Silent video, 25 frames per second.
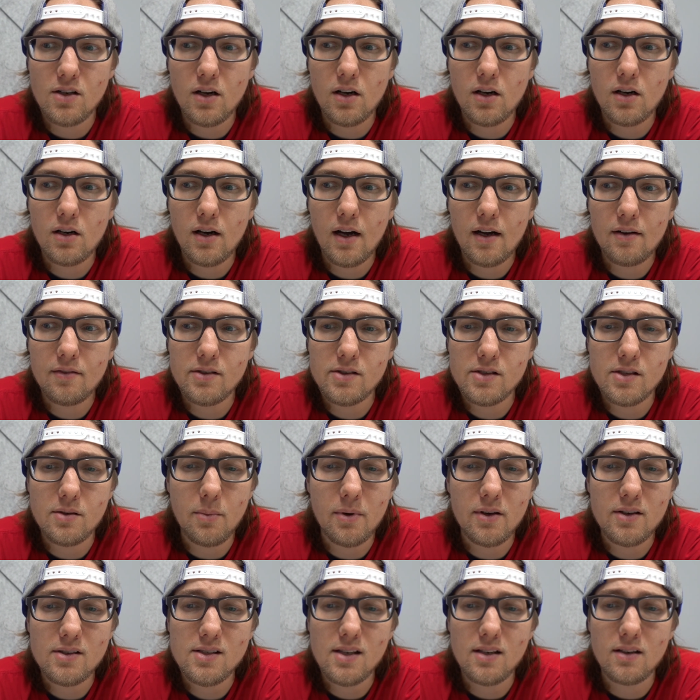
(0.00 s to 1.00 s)
Obviously,
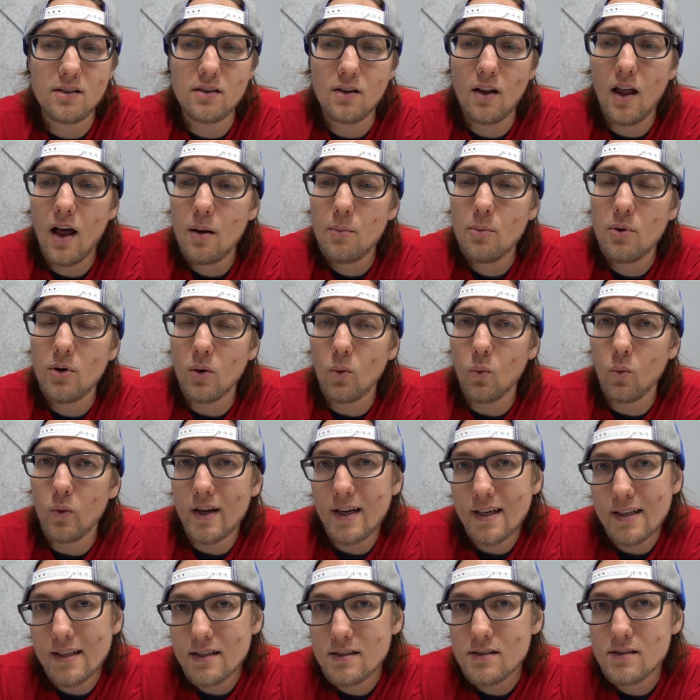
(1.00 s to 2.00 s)
my list had a lot more
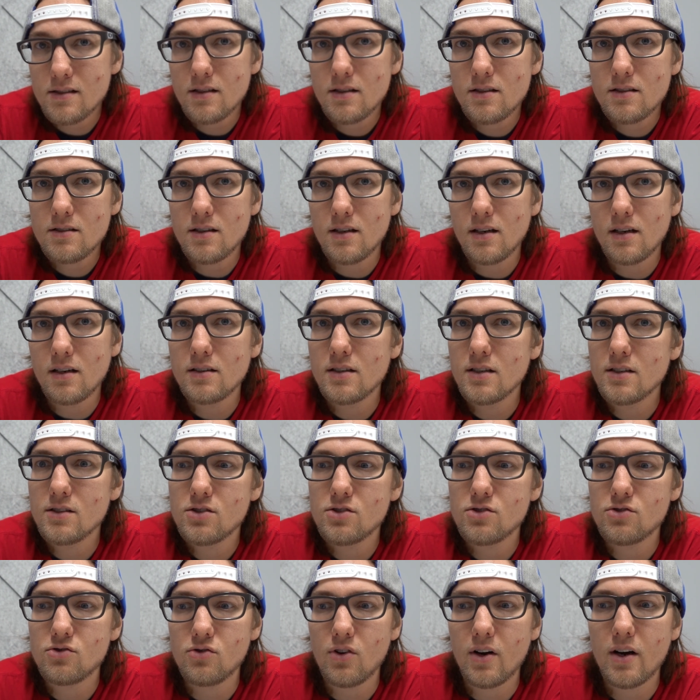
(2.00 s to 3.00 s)
weaknesses than it did
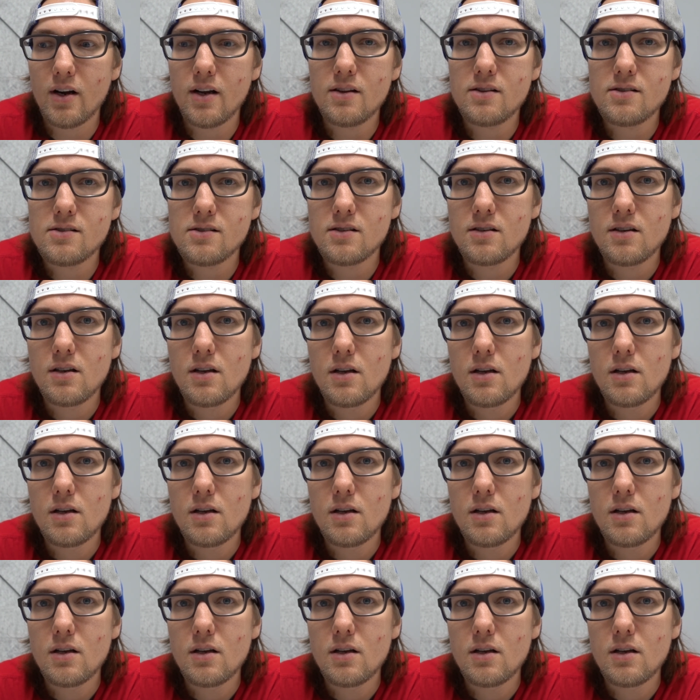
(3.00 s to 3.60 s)
strengths.